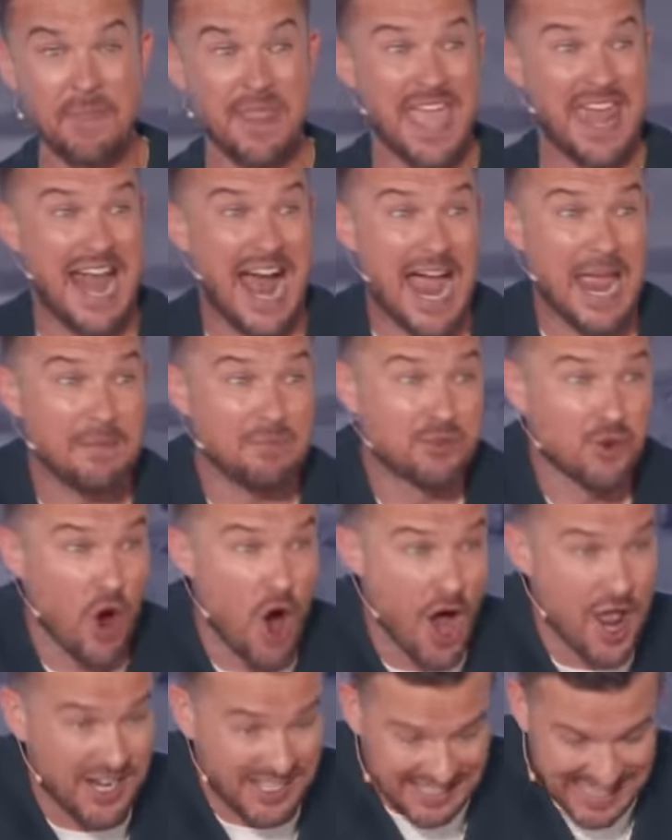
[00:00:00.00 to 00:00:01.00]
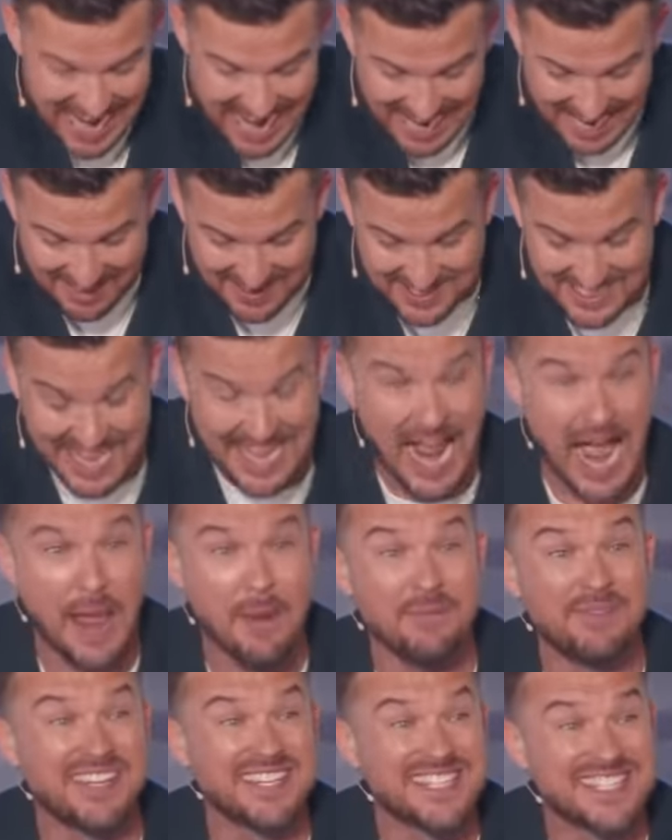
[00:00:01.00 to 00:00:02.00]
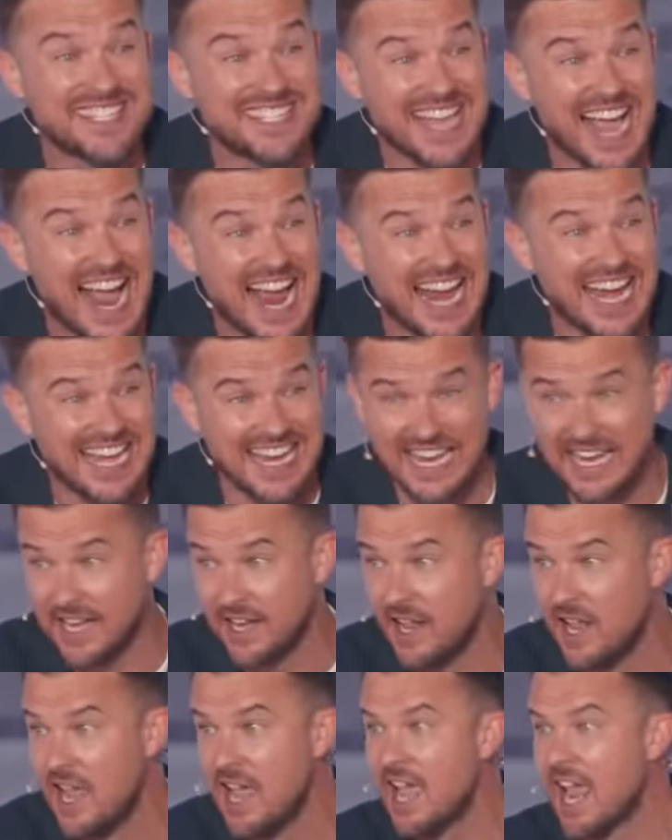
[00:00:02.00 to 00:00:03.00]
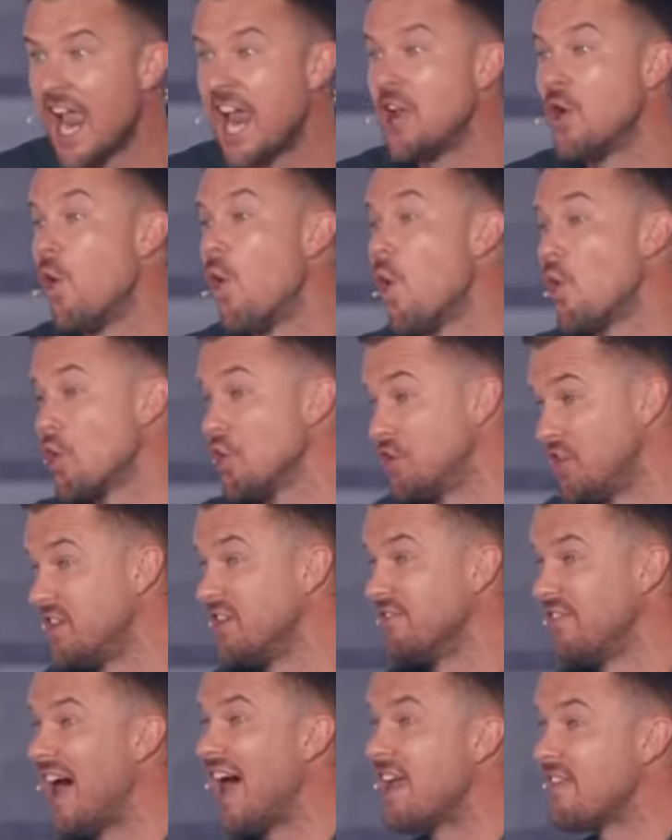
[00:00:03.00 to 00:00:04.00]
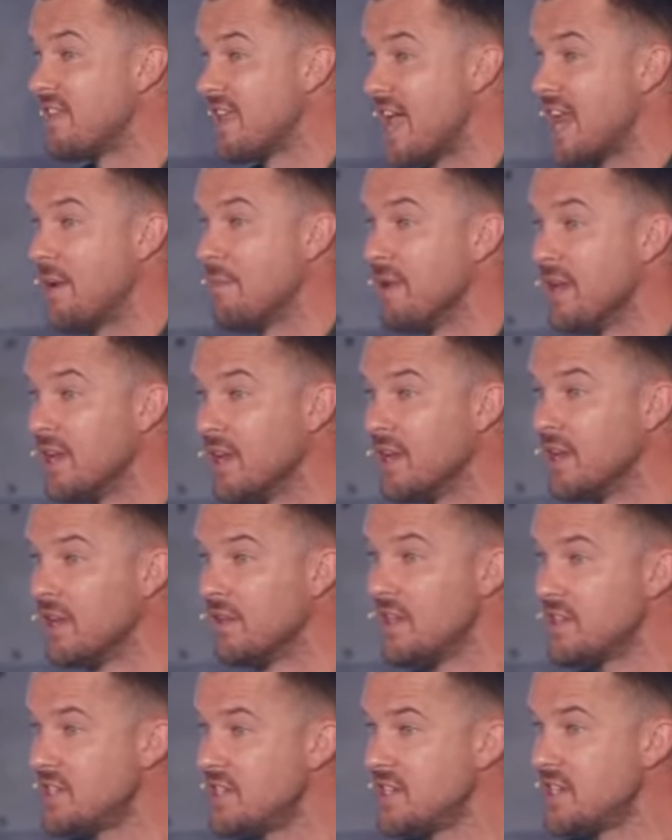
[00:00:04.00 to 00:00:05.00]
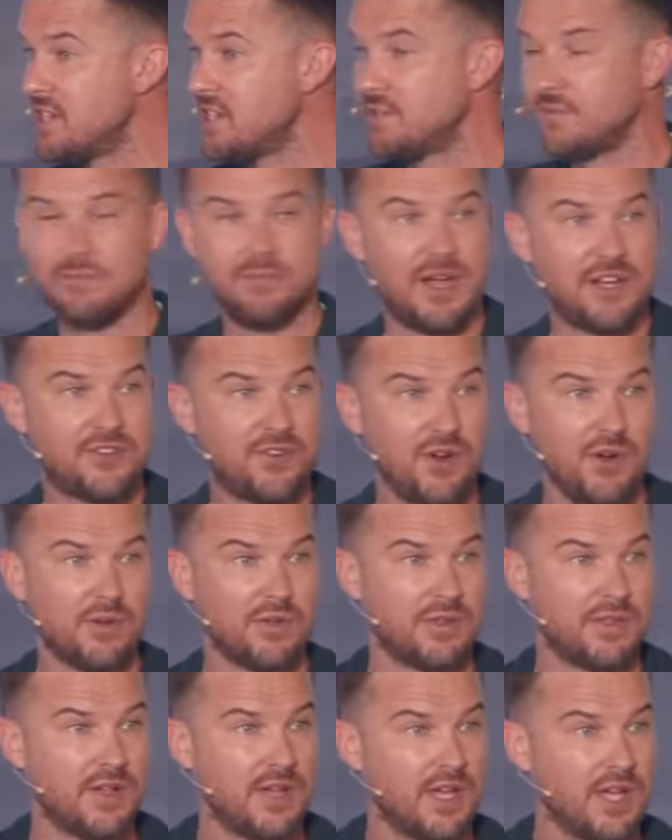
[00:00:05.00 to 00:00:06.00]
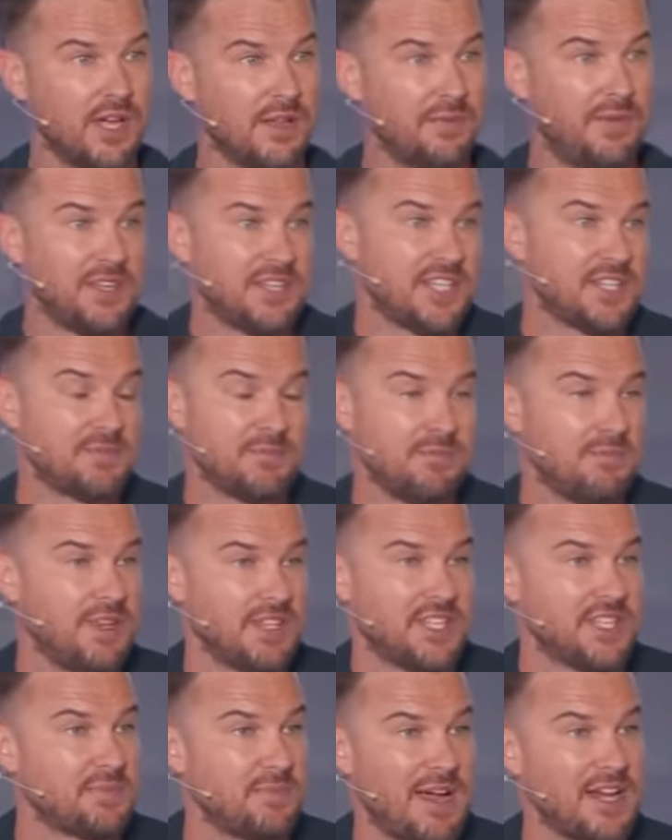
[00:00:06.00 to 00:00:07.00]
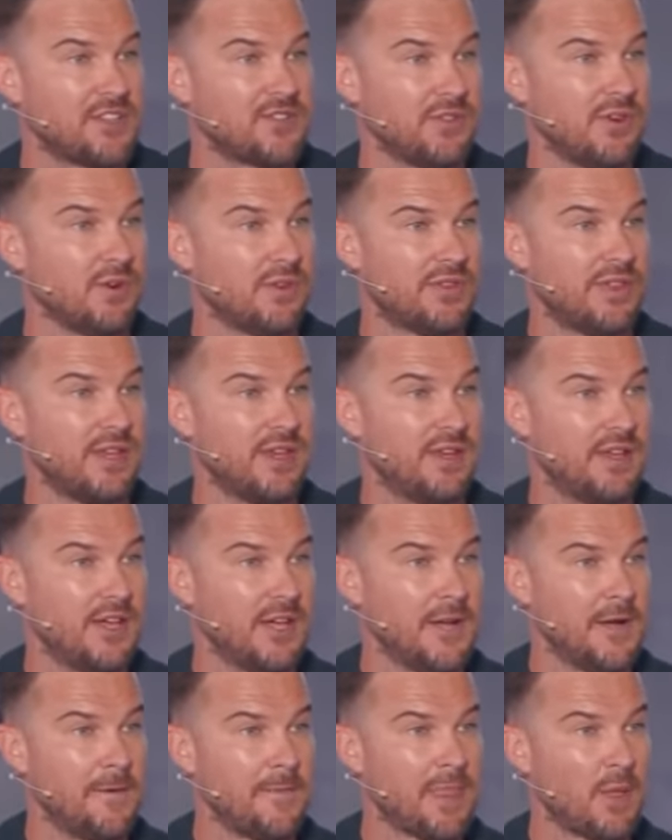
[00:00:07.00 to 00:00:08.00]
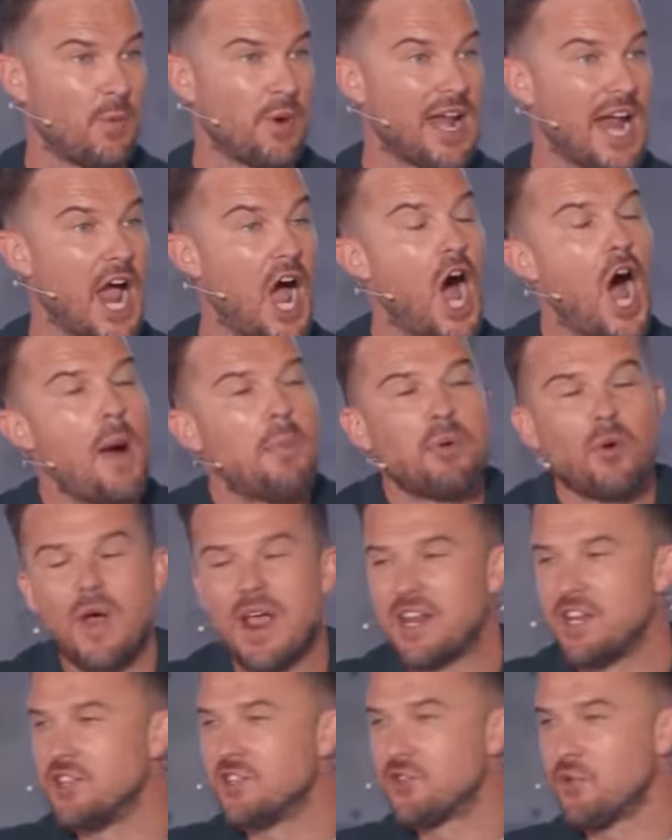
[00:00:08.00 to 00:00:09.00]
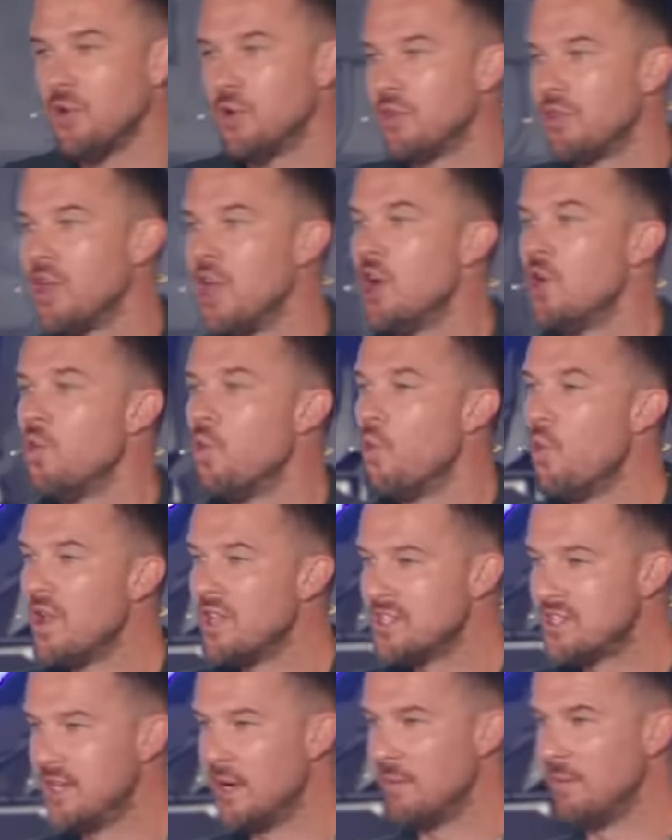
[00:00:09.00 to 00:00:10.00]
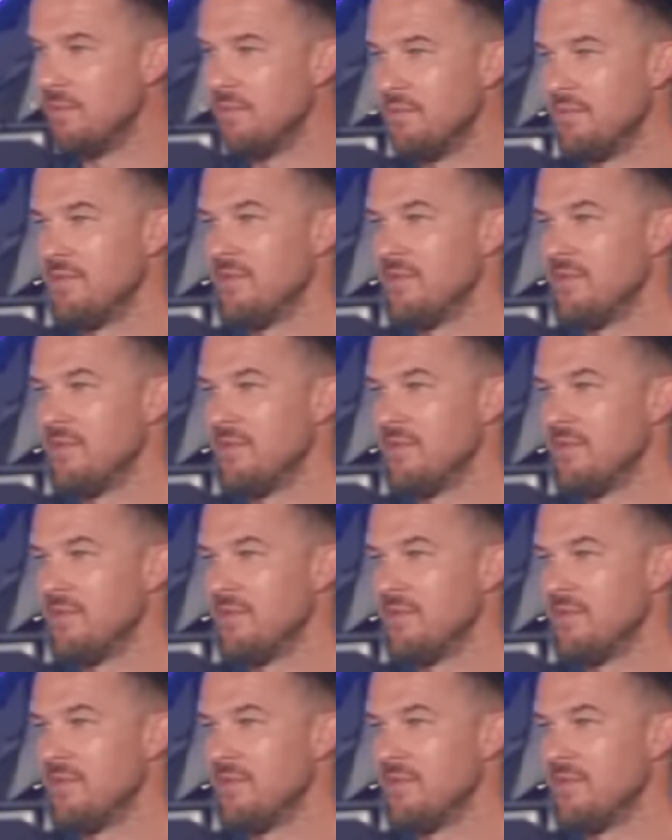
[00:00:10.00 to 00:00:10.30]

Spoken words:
And I am drawing a line in the sand. I'm deciding in order to divide the enemy. This is my truth. This is my truth. And when I operate in truth, wisdom